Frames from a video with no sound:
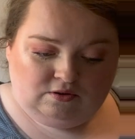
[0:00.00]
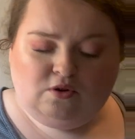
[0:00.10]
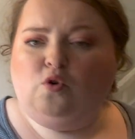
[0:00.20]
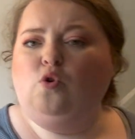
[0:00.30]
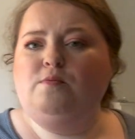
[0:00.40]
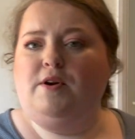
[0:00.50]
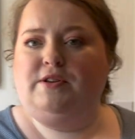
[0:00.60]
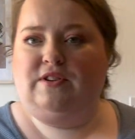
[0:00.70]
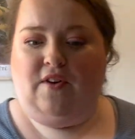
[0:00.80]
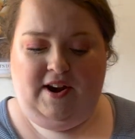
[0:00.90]

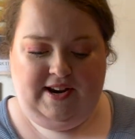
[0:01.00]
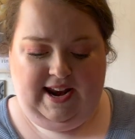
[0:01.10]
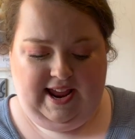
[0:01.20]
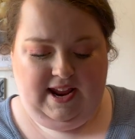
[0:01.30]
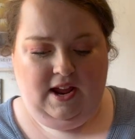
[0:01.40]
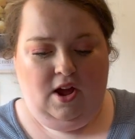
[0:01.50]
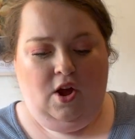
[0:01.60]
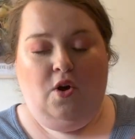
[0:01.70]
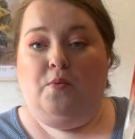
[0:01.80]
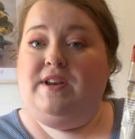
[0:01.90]
almost finally,
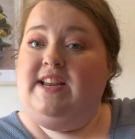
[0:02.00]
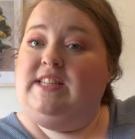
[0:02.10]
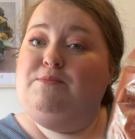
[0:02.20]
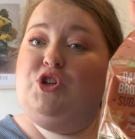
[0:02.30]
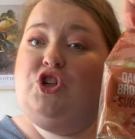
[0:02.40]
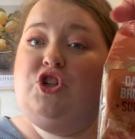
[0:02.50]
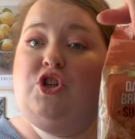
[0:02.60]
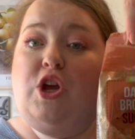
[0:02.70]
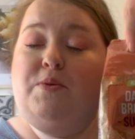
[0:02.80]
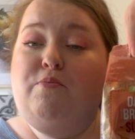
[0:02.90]
we need some,
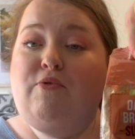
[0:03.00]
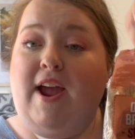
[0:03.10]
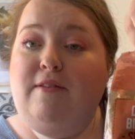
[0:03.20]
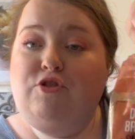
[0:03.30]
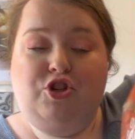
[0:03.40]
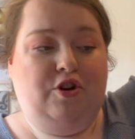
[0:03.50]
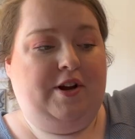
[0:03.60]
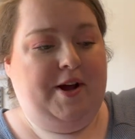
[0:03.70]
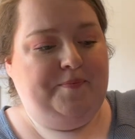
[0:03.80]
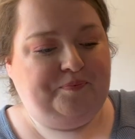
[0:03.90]
some brown
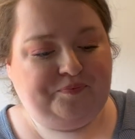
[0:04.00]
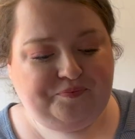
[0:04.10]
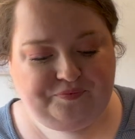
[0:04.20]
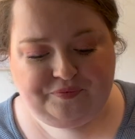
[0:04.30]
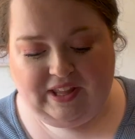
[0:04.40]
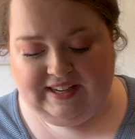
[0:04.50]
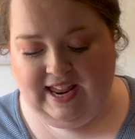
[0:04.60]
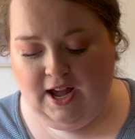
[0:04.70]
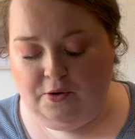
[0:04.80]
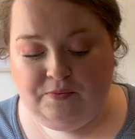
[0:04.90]
sugar.
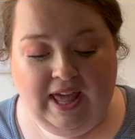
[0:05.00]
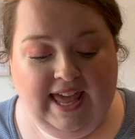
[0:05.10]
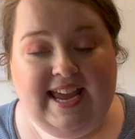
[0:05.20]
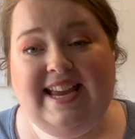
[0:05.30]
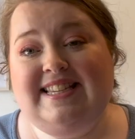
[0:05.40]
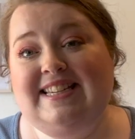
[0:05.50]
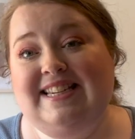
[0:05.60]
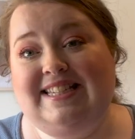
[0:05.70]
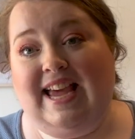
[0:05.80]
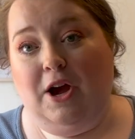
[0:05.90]
Now, it
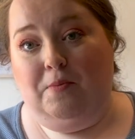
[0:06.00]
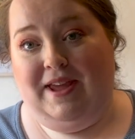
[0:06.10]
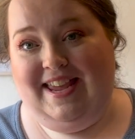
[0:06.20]
didn't tell me